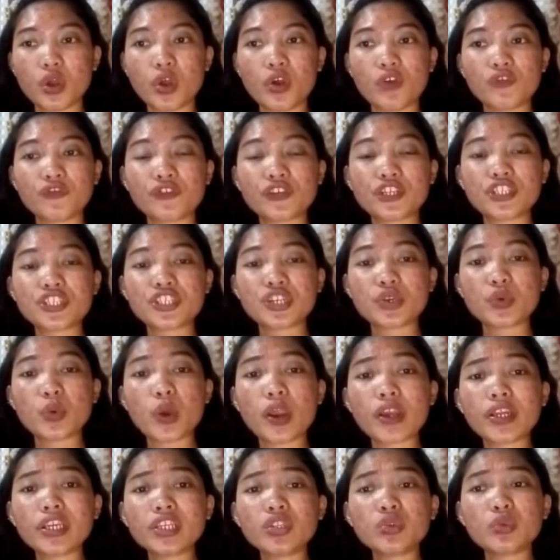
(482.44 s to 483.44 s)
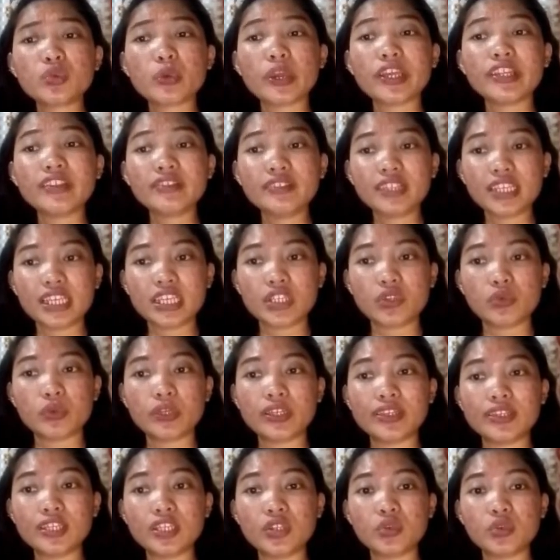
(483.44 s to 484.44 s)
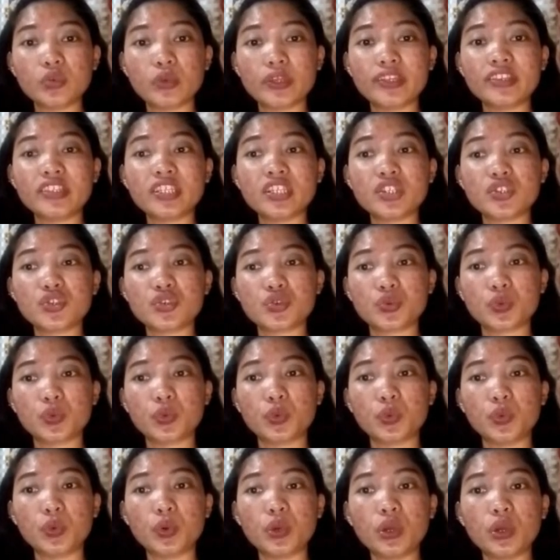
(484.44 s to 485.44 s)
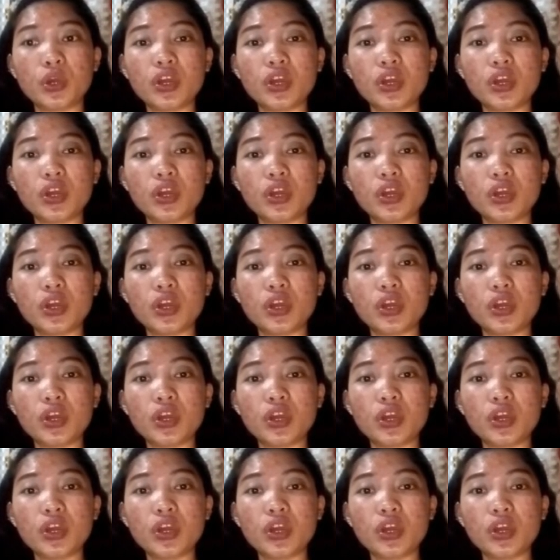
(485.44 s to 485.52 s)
For January 20, 2022,